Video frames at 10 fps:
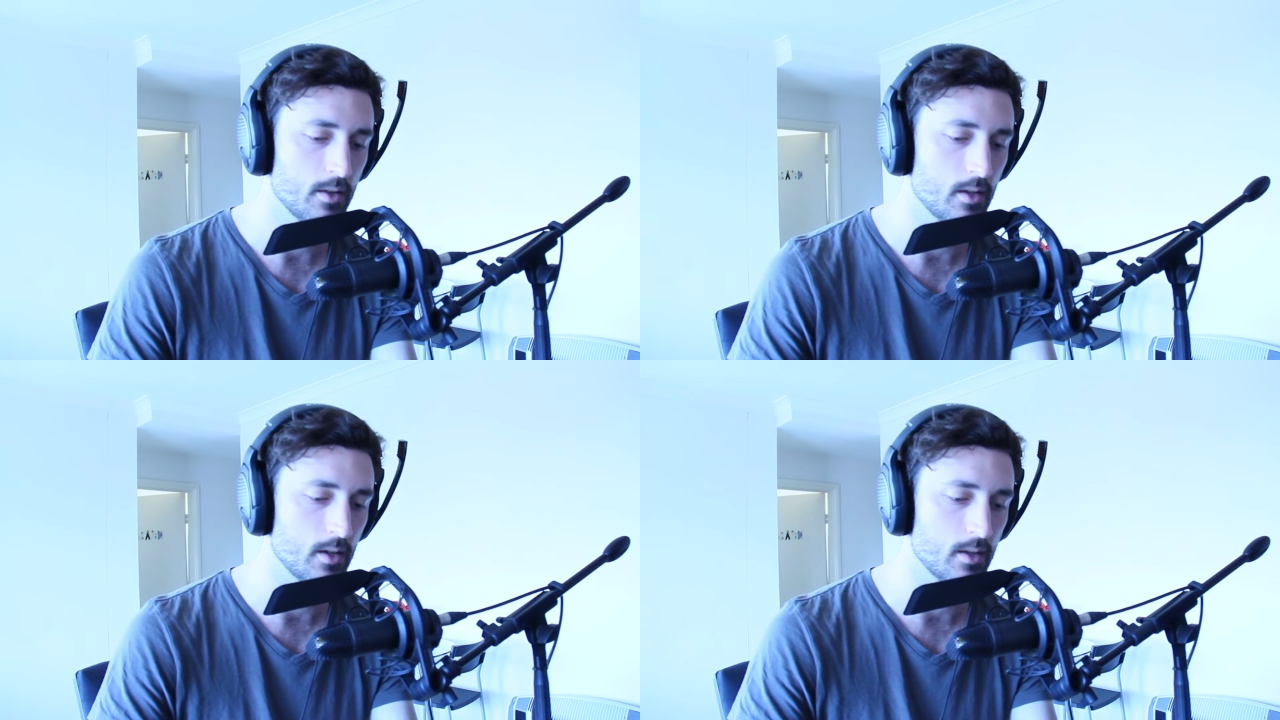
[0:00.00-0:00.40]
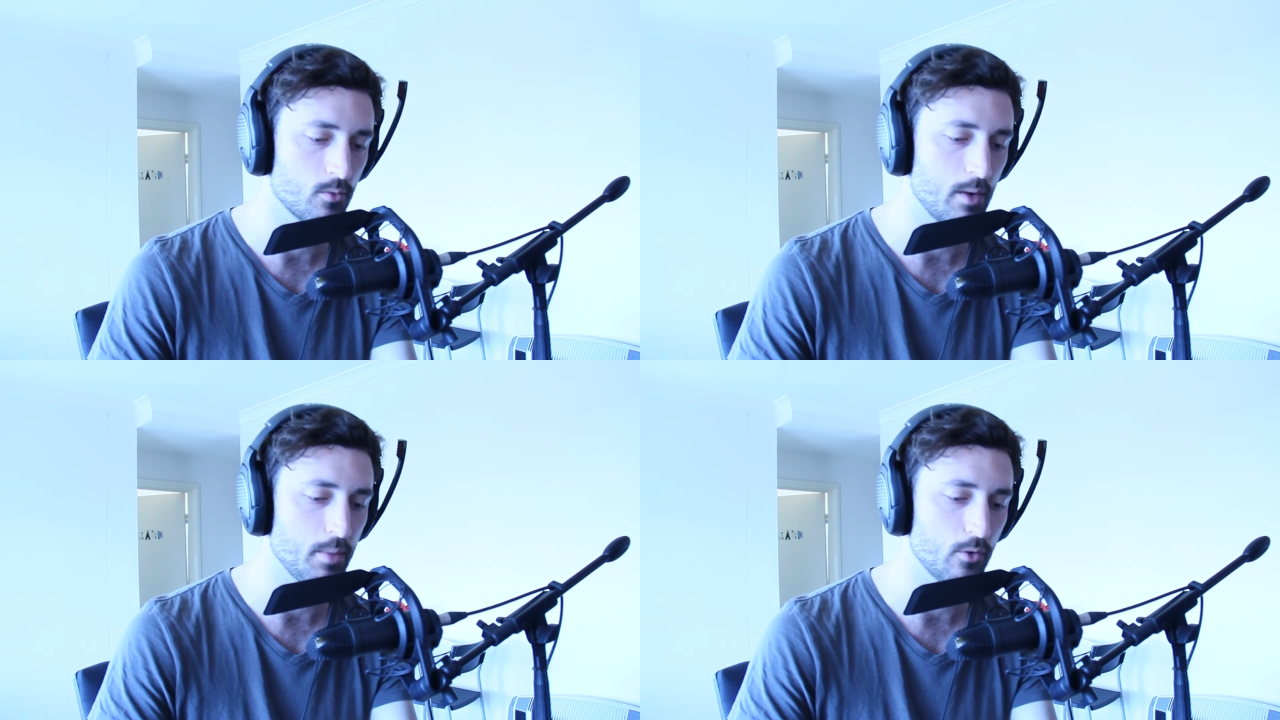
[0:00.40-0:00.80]
the, the
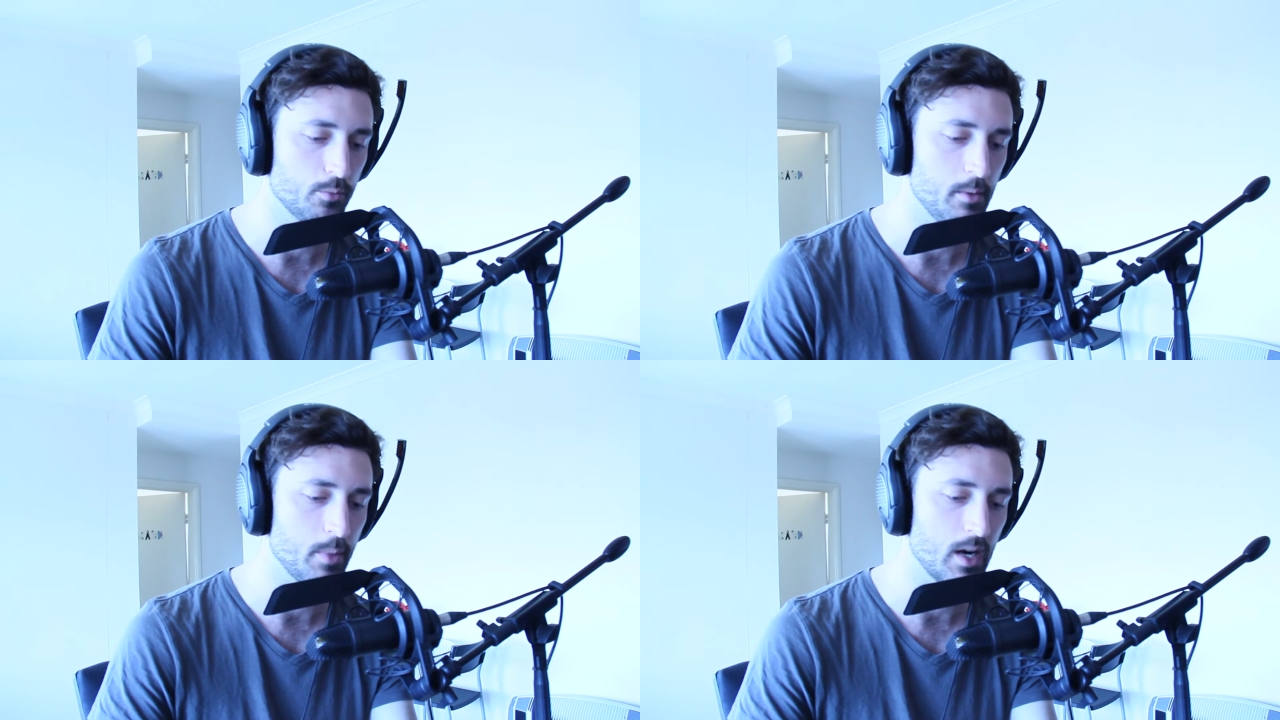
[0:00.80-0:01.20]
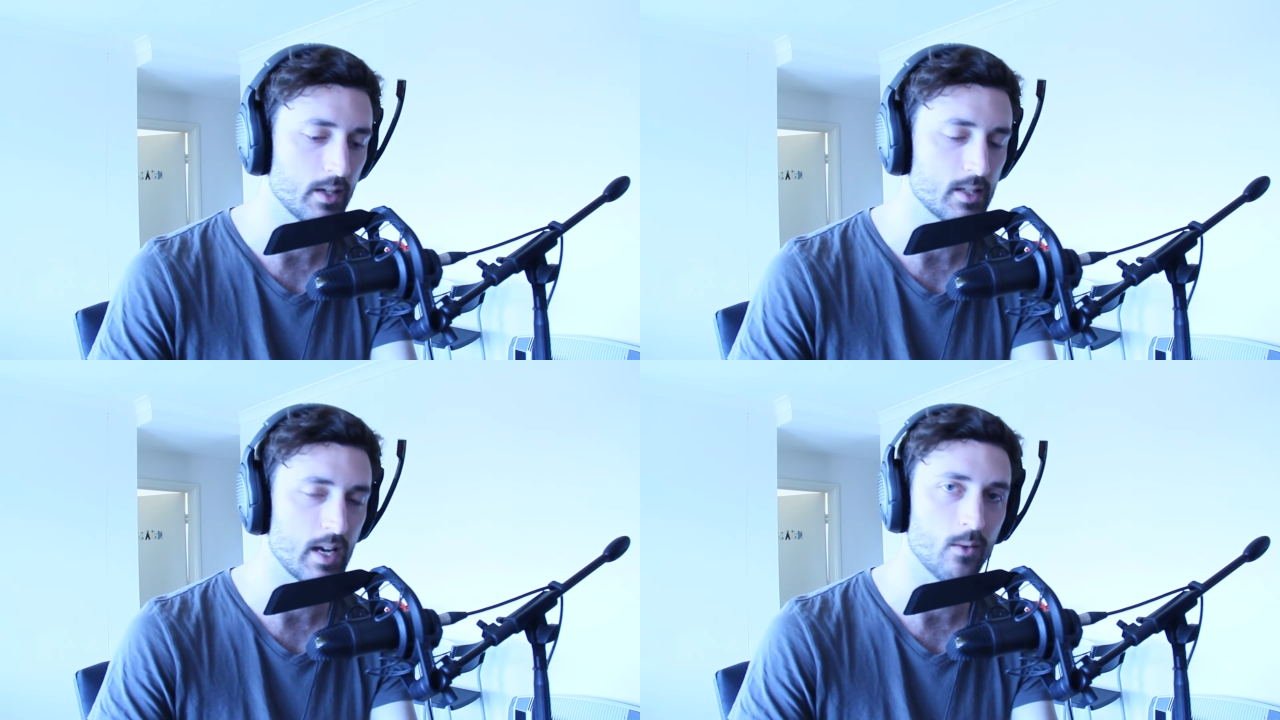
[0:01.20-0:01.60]
replay will be
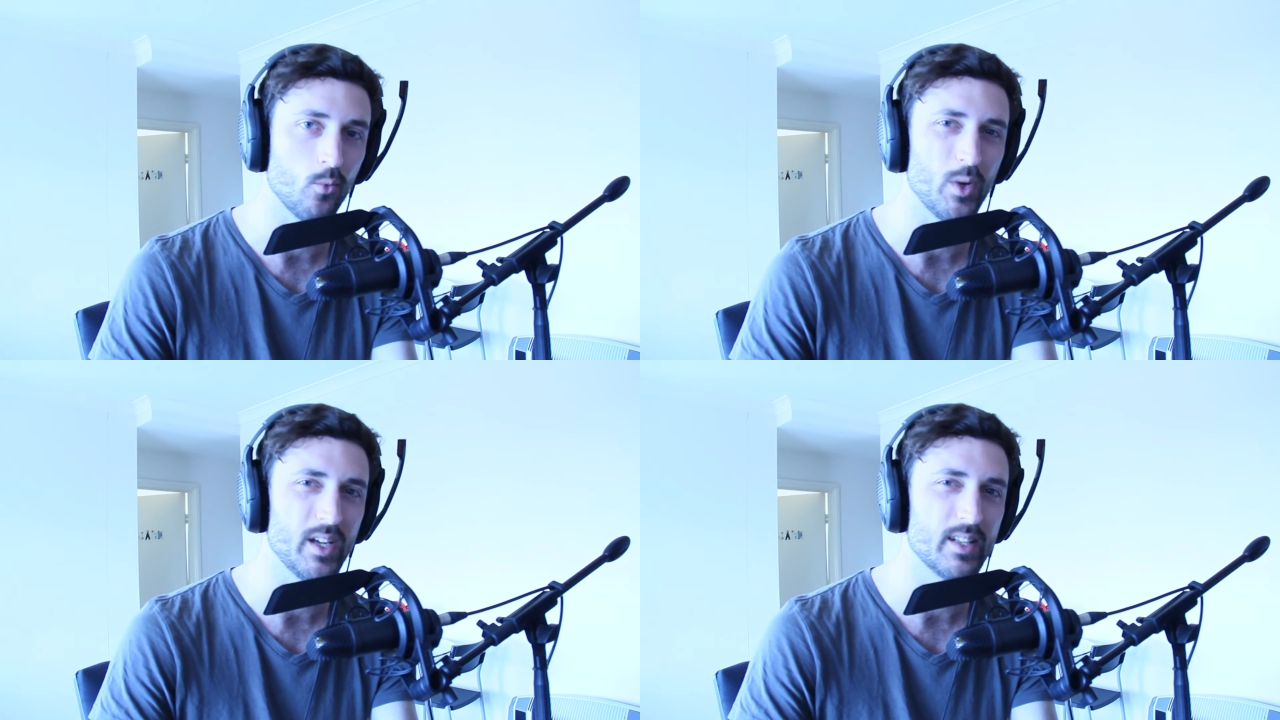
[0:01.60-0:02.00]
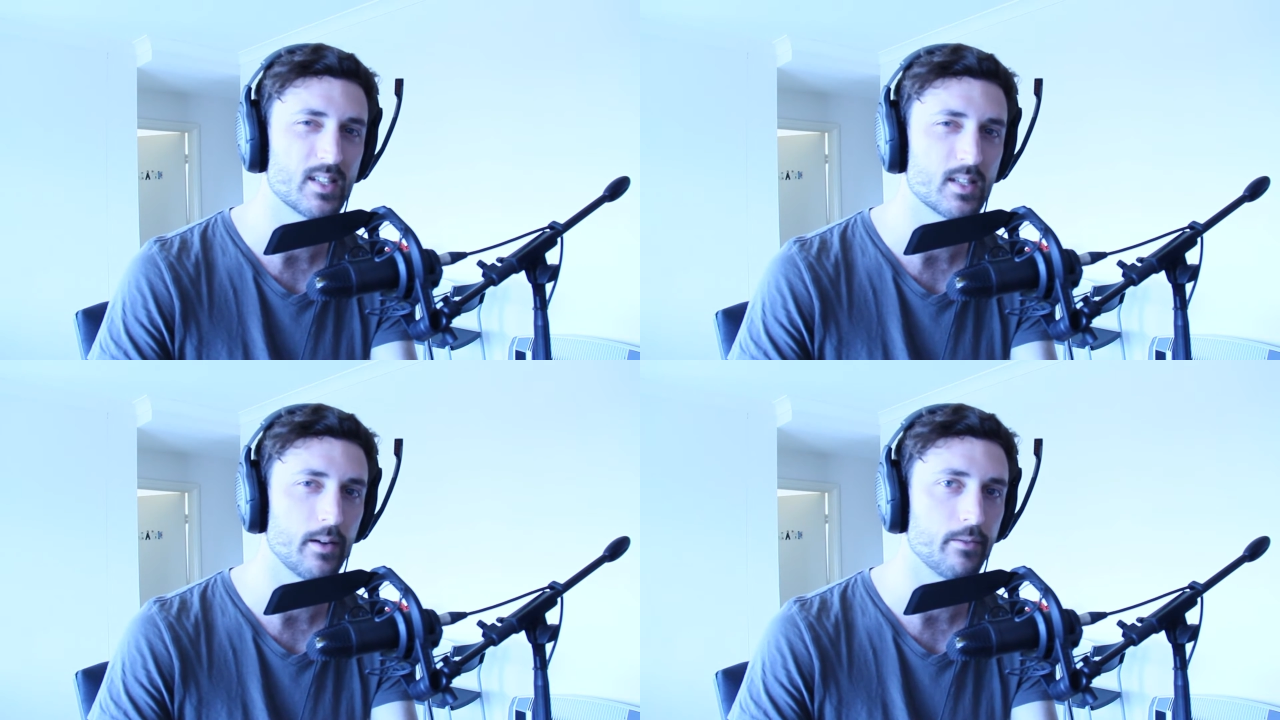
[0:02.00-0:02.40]
bugged and weird
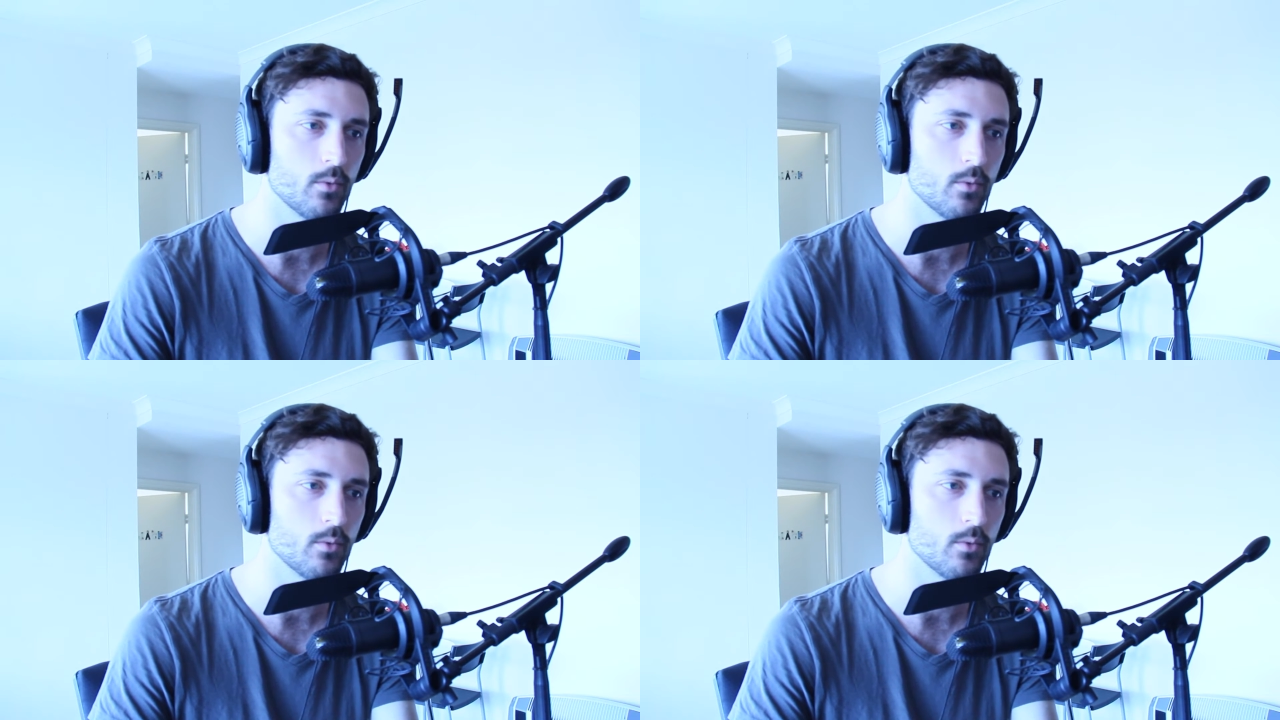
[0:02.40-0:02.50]
stuff